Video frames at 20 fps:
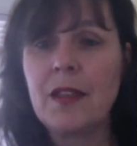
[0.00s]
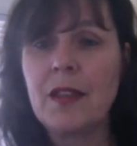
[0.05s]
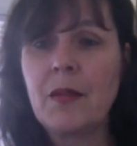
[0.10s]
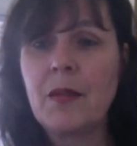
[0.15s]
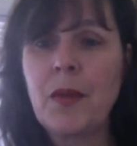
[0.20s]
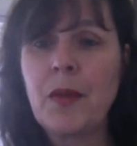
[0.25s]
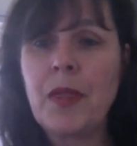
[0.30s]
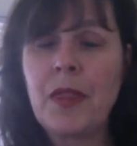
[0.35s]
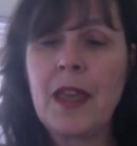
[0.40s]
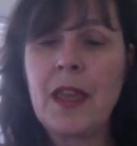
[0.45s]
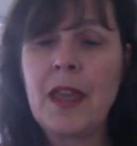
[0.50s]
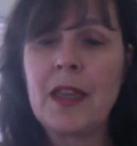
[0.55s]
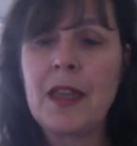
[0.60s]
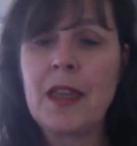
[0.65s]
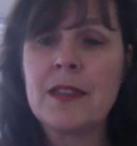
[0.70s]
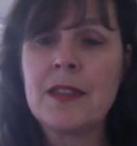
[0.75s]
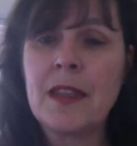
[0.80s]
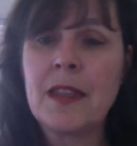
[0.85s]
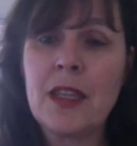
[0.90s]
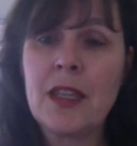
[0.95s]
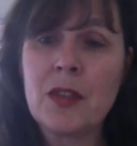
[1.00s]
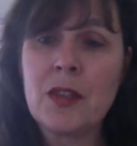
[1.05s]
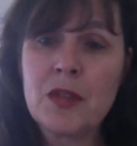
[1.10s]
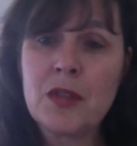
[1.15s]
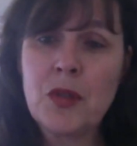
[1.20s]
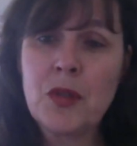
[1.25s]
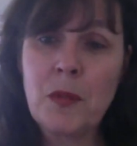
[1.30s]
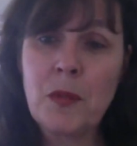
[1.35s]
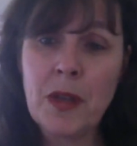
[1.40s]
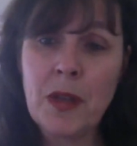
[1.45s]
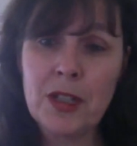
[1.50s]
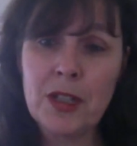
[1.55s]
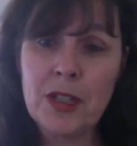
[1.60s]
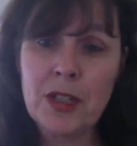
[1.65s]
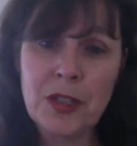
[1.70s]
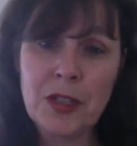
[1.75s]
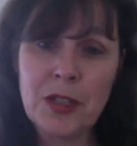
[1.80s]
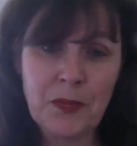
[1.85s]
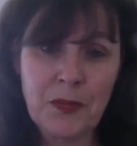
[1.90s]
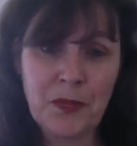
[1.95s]
With that, thank you so
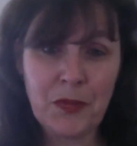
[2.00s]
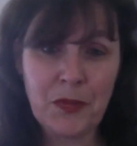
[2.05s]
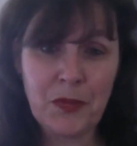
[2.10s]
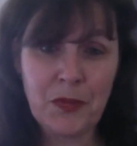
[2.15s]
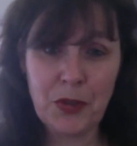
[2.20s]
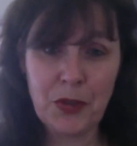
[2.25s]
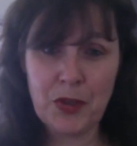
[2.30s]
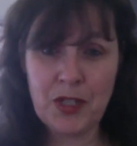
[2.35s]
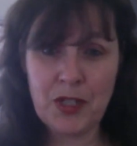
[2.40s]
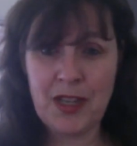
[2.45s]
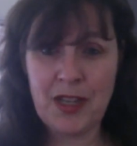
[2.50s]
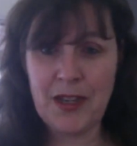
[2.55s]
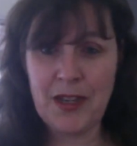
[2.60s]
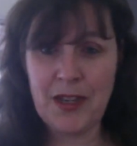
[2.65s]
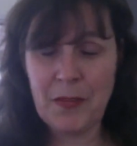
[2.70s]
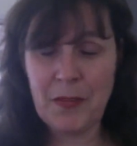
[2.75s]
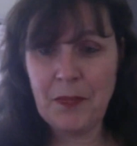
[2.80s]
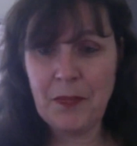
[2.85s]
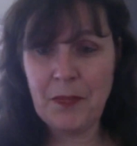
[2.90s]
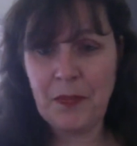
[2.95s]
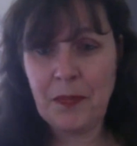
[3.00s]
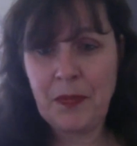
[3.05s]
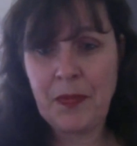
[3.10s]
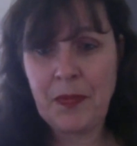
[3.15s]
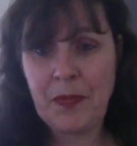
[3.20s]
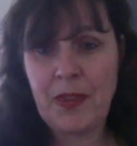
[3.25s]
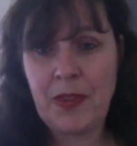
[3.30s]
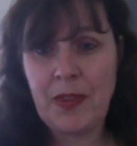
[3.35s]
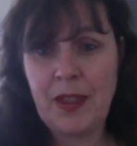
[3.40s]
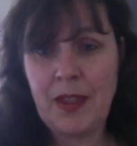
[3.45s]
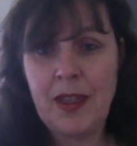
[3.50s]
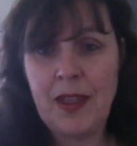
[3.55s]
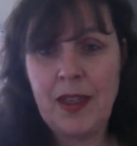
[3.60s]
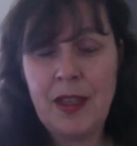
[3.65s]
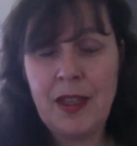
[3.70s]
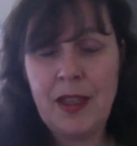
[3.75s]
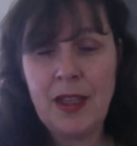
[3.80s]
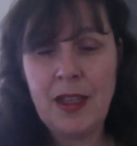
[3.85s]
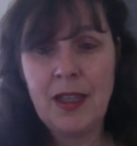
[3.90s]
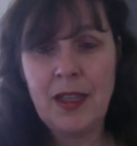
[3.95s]
much for your time.
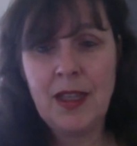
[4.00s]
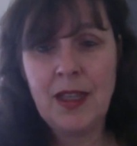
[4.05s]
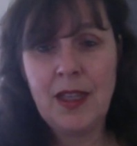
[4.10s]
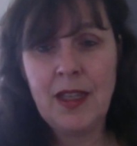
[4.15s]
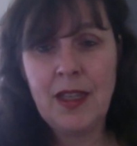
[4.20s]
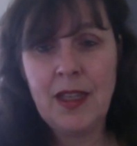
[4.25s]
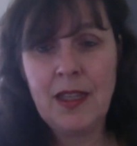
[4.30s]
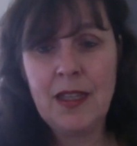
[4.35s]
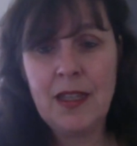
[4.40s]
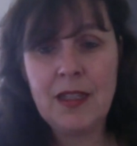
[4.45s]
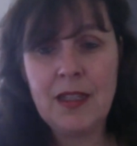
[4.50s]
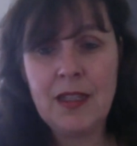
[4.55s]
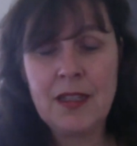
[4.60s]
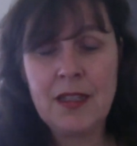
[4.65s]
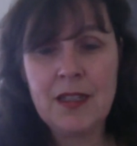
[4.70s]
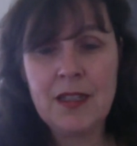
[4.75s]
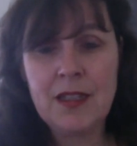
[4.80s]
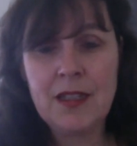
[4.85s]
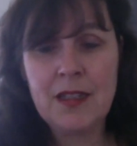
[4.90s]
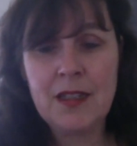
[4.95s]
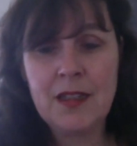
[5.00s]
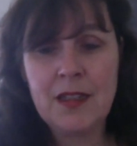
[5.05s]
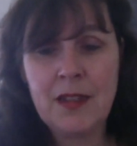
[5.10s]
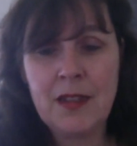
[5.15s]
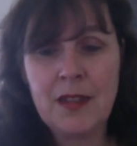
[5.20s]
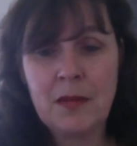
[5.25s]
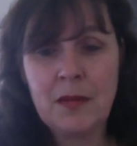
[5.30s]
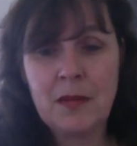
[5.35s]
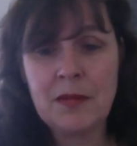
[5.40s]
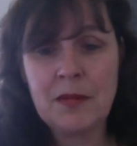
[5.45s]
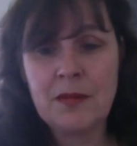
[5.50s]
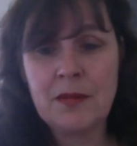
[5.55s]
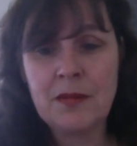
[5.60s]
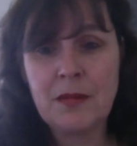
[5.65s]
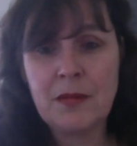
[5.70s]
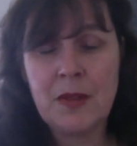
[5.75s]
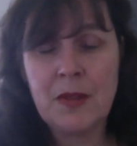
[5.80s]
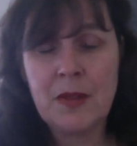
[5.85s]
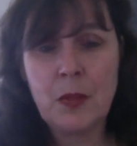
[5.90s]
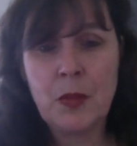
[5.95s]
And
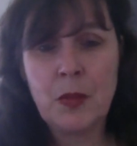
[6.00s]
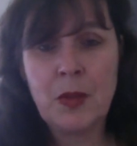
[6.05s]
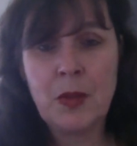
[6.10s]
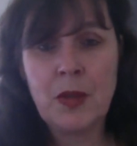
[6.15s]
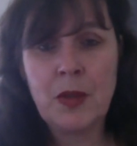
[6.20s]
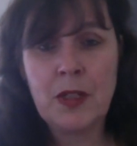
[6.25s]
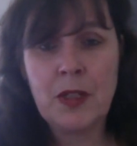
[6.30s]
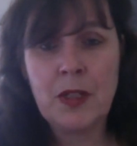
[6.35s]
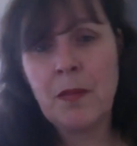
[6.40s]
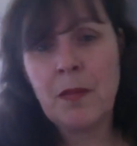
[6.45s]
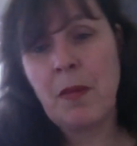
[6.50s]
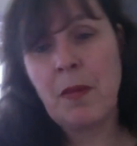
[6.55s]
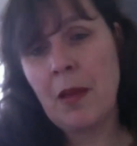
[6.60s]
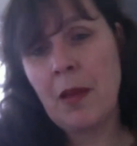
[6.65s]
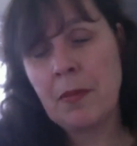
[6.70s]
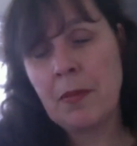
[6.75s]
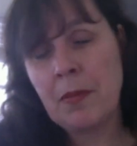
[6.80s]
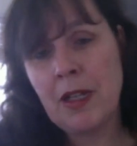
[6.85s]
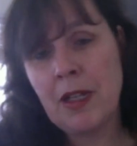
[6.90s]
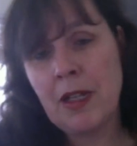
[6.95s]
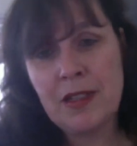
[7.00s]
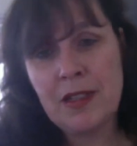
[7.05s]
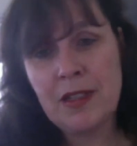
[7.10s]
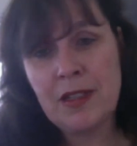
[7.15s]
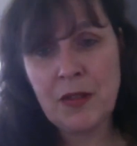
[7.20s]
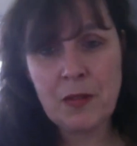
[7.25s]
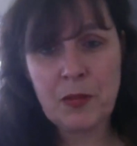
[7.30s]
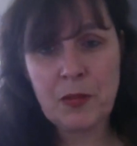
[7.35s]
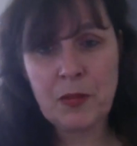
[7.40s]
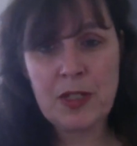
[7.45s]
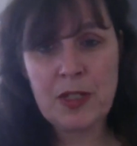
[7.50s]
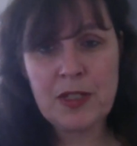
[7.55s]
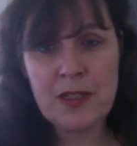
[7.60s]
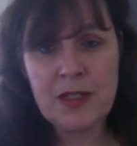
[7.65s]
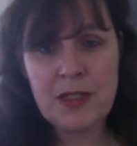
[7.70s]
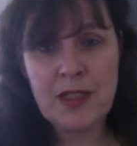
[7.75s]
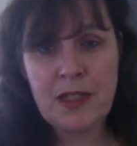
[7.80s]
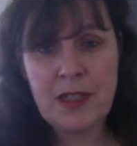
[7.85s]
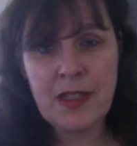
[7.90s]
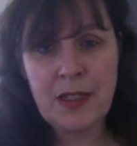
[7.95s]
we will keep updates on the
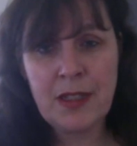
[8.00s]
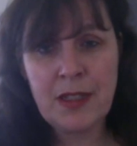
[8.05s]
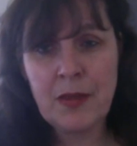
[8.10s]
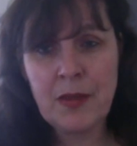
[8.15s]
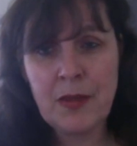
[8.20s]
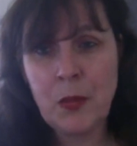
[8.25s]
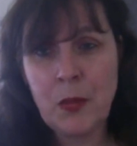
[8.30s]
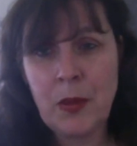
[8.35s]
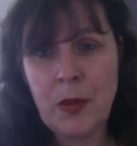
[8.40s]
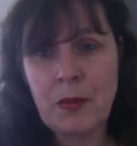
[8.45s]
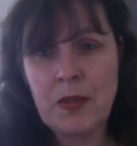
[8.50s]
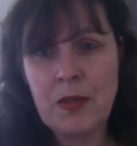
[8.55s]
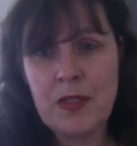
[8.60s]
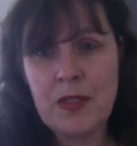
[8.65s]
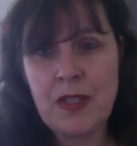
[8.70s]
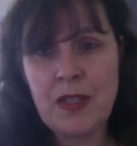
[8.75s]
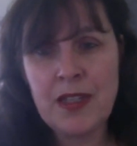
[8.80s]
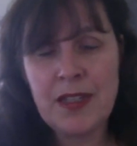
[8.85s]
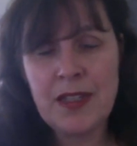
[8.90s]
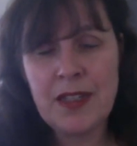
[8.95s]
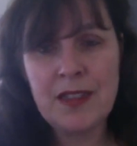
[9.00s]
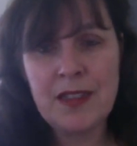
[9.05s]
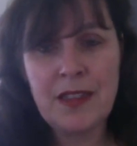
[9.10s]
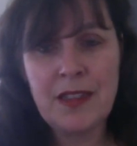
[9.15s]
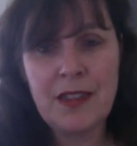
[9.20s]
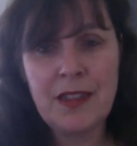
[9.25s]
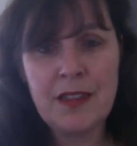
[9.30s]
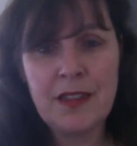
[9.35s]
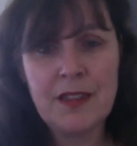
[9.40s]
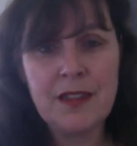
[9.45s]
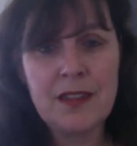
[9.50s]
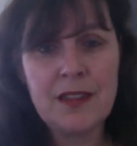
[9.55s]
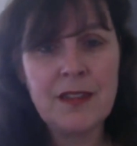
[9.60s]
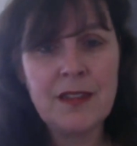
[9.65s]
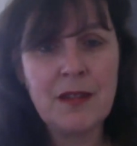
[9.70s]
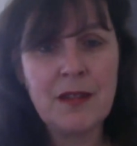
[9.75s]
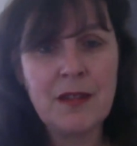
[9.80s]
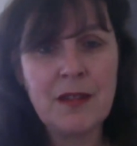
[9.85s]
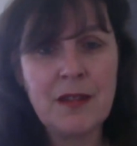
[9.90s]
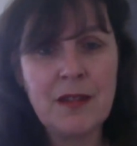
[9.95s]
Presencing website, and
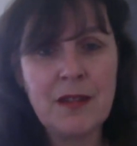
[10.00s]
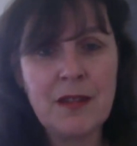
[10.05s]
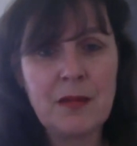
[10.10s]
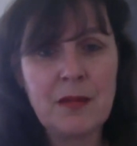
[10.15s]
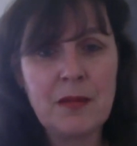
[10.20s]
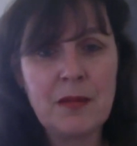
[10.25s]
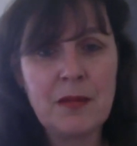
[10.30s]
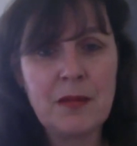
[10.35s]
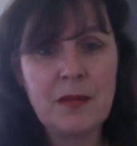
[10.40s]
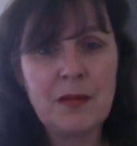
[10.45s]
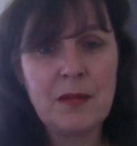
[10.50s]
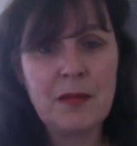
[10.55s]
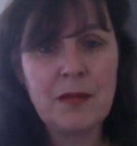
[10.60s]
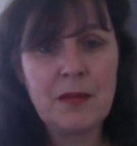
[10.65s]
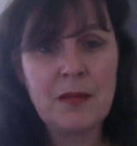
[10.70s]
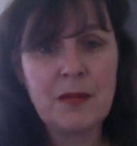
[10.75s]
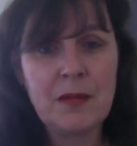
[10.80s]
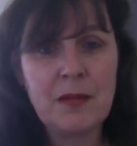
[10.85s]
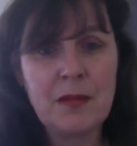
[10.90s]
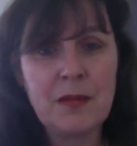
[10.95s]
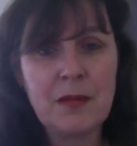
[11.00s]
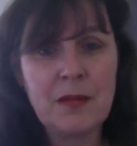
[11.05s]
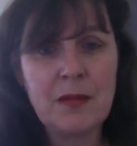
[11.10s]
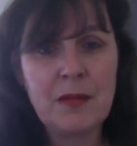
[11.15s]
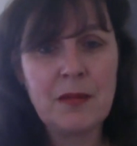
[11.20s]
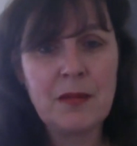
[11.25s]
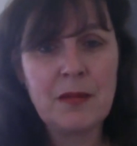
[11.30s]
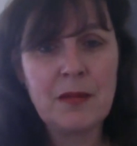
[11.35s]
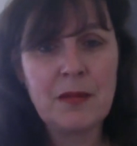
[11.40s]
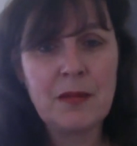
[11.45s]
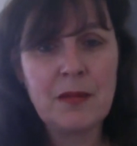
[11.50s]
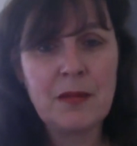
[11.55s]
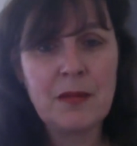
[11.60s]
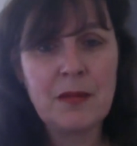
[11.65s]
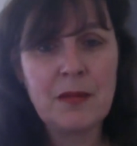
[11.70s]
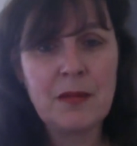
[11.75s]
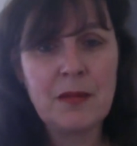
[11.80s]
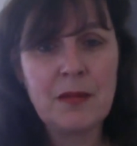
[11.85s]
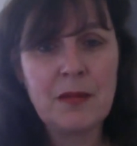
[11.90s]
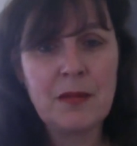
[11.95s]
enjoyed
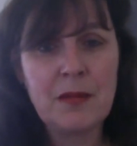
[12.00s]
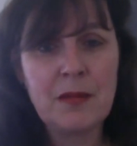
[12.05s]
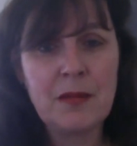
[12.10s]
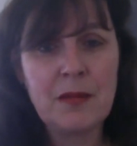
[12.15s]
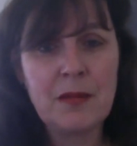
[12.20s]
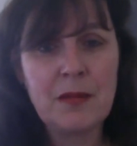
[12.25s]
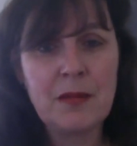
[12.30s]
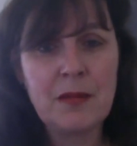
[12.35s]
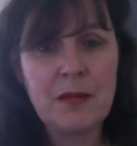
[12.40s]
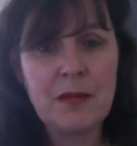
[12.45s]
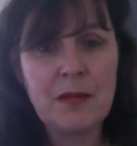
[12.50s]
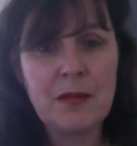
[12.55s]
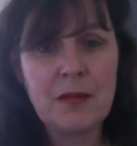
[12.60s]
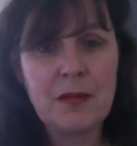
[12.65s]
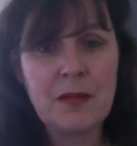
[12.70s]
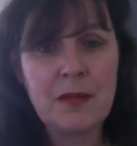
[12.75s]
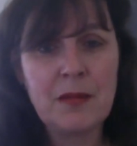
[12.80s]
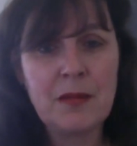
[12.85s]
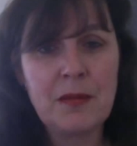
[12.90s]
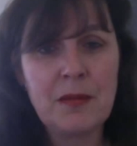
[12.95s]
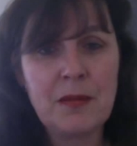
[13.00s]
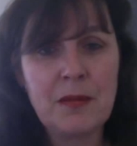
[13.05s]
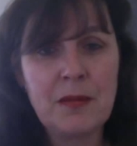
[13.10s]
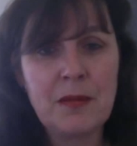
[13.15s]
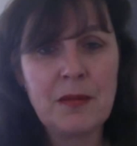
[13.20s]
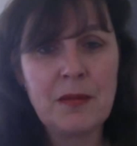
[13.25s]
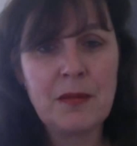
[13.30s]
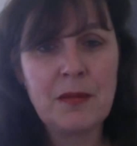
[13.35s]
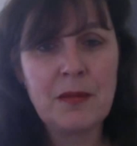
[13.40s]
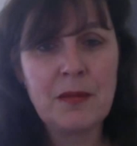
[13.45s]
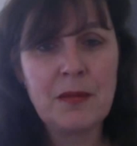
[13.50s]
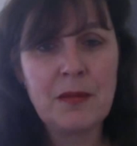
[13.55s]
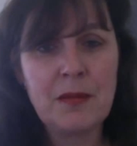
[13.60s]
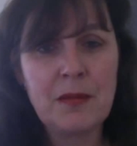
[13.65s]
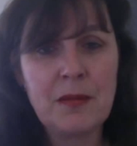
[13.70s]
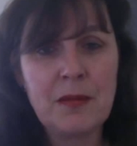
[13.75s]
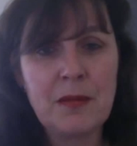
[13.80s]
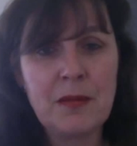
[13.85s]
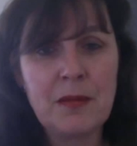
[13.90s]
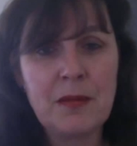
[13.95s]
hearing your questions,
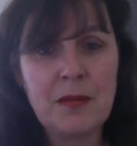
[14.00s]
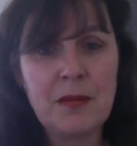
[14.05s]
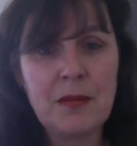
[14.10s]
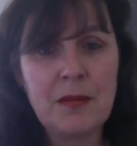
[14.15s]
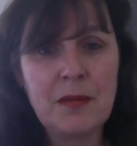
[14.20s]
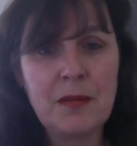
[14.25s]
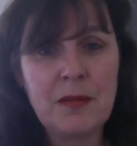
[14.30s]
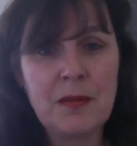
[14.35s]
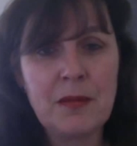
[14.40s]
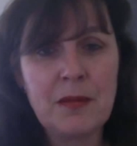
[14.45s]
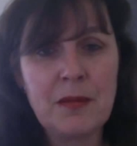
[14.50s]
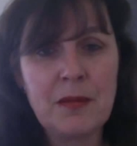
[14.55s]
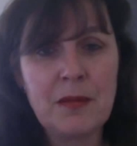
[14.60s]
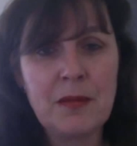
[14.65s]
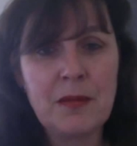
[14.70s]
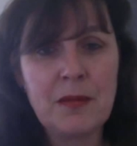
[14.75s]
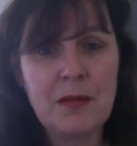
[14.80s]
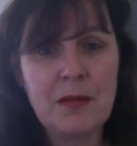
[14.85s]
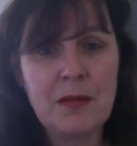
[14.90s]
and